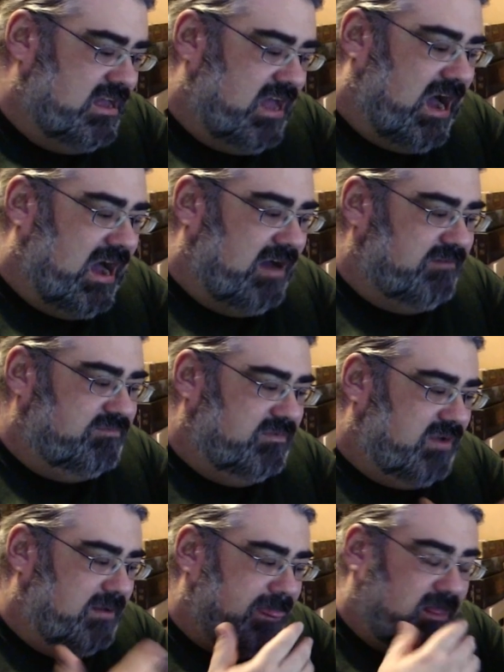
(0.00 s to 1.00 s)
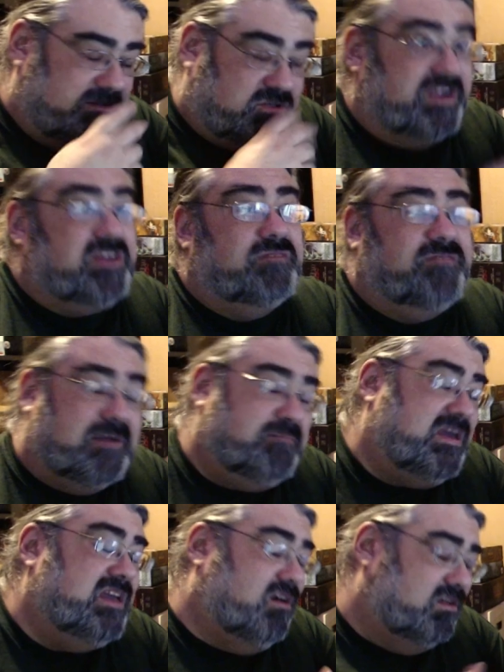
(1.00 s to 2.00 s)
Uh, sorry, you can find
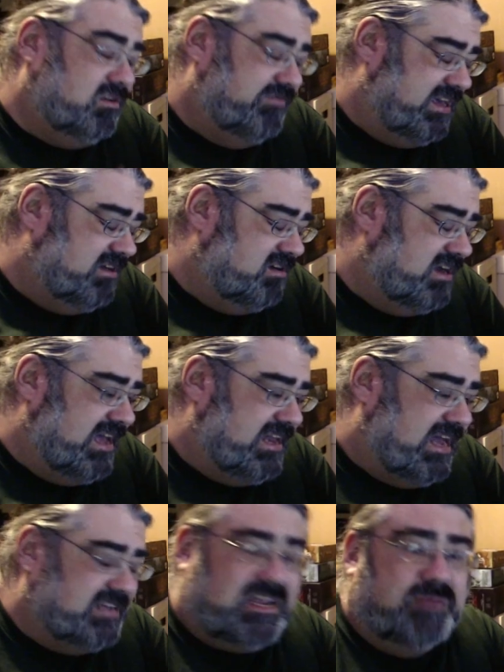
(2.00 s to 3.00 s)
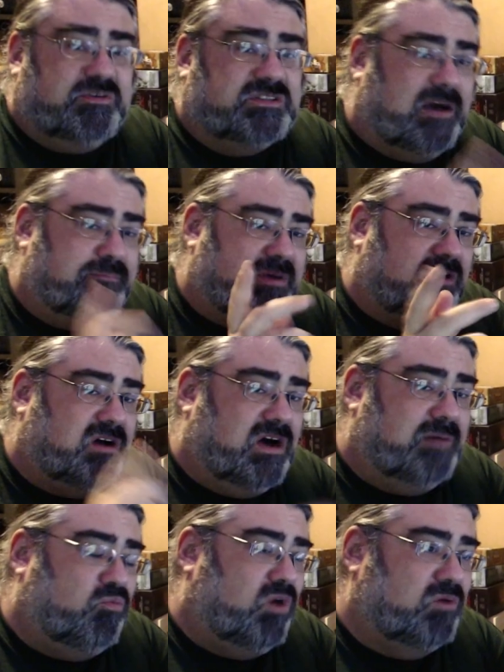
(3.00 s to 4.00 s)
me all over the internet as Tabletop
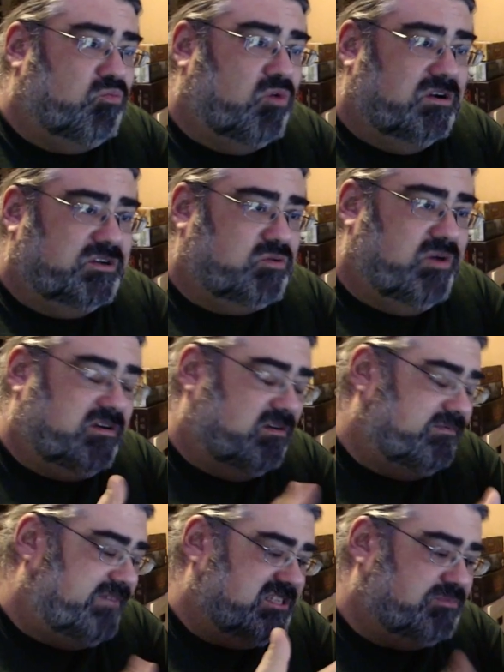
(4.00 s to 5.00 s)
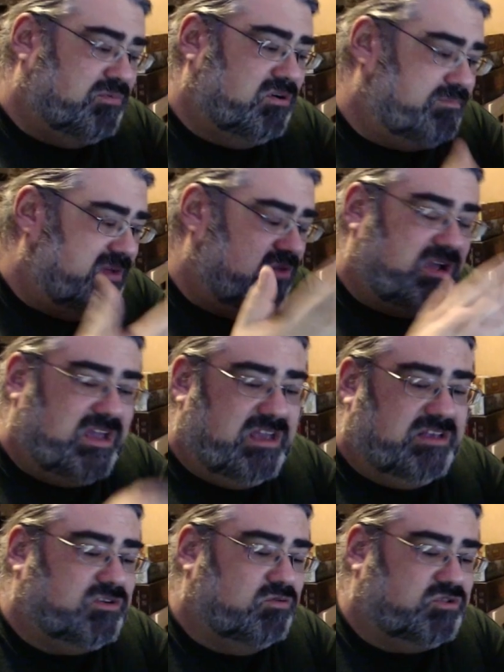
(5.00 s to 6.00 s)
Bellhop, one word, Twitter, Facebook,
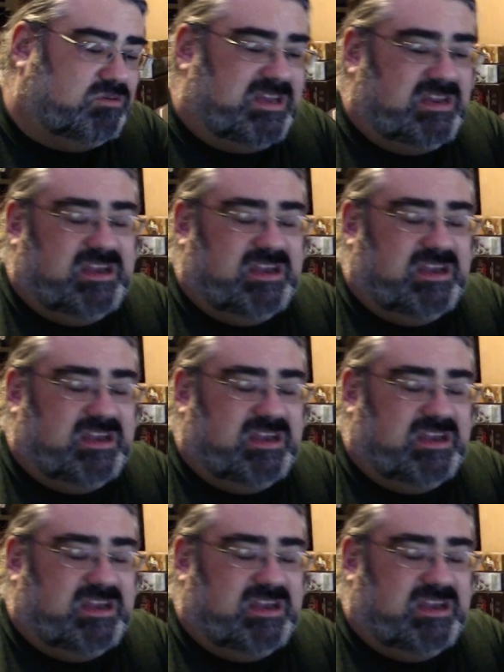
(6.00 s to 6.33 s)
MeWe, social media,